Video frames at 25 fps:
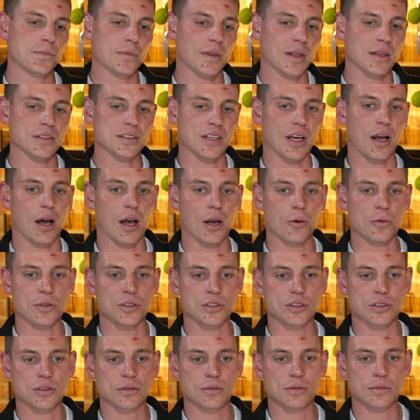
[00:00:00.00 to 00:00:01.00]
say I
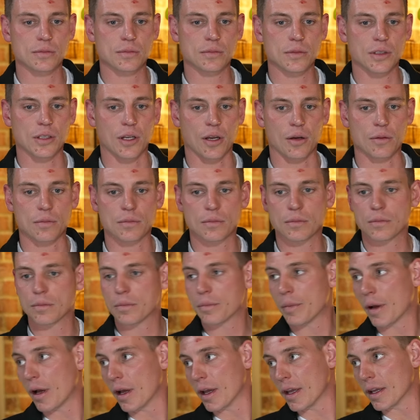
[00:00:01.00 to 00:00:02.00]
was,
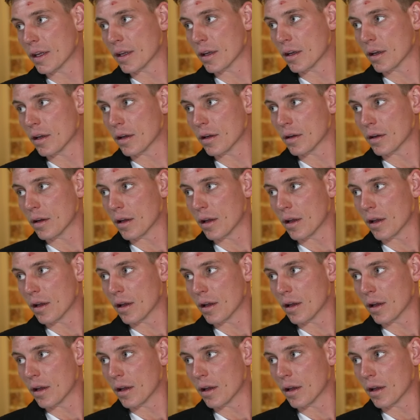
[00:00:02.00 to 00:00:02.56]
buying a